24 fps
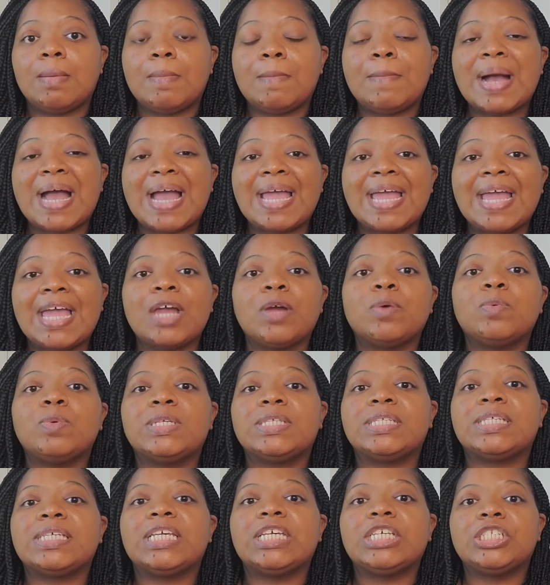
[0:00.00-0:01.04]
my hair was
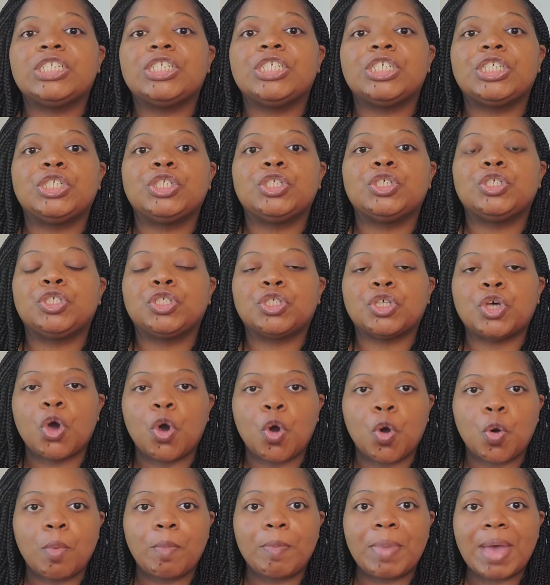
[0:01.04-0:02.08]
itching
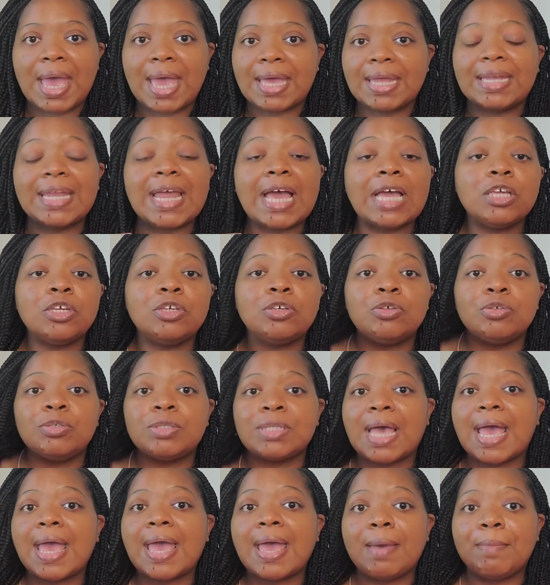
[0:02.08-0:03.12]
so bad, and I
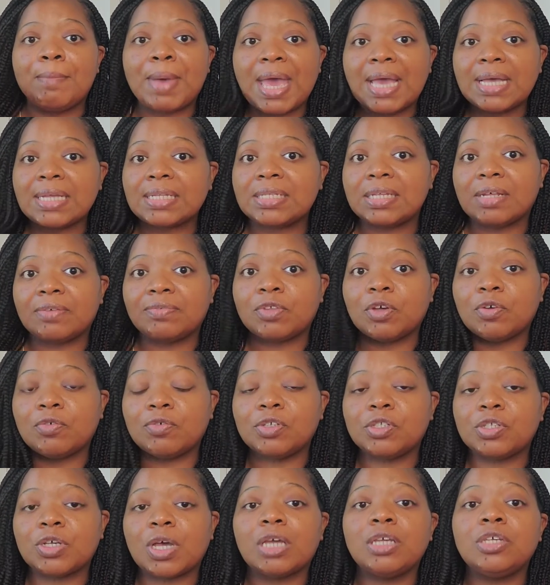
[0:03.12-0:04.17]
had packs left over,
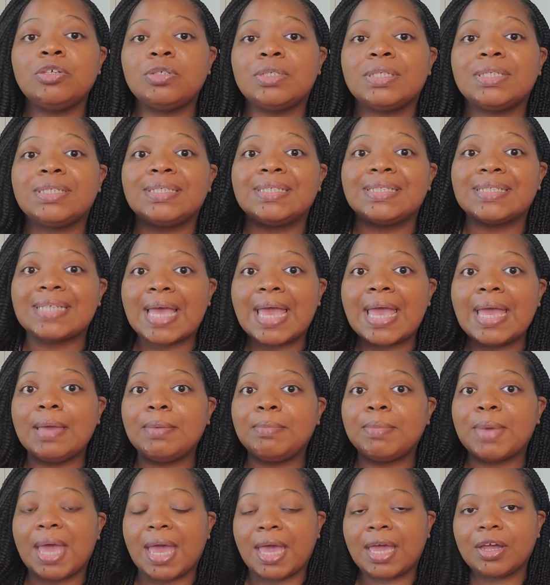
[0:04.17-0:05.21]
so I used the
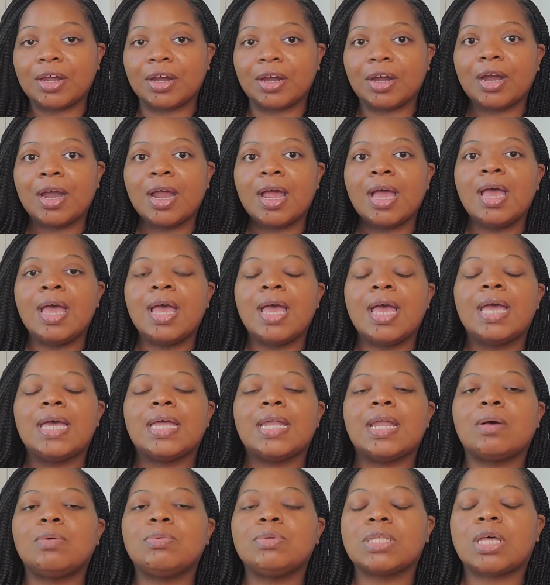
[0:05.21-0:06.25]
same hair,
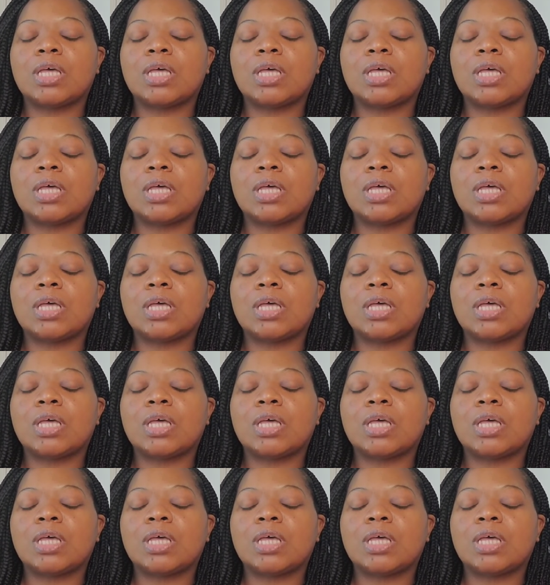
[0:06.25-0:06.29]
and I was